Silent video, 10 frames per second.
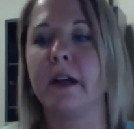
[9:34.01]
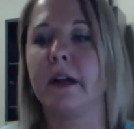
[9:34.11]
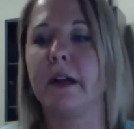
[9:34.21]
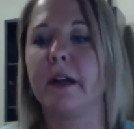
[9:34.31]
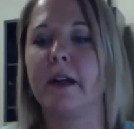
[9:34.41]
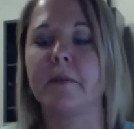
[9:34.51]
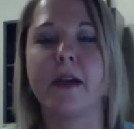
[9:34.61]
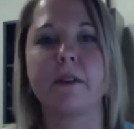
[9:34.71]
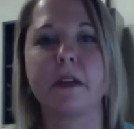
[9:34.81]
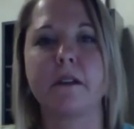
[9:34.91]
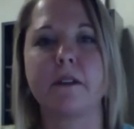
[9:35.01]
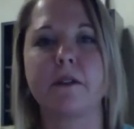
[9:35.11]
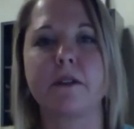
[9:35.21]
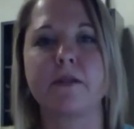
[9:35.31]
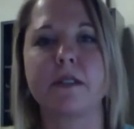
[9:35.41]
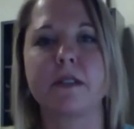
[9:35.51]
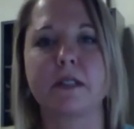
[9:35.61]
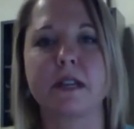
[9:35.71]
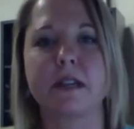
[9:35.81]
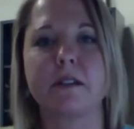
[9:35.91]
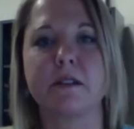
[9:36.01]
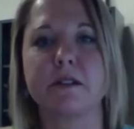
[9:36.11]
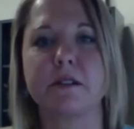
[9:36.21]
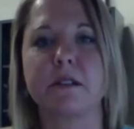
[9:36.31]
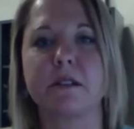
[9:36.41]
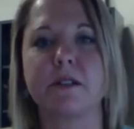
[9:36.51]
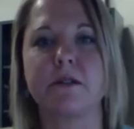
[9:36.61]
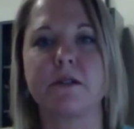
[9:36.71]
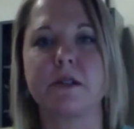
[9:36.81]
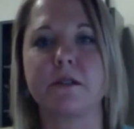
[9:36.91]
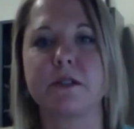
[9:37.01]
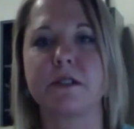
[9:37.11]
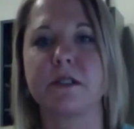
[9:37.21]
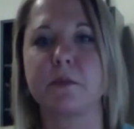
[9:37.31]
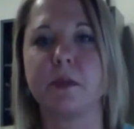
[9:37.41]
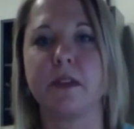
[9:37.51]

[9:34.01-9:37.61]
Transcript: Having those facilitators in student services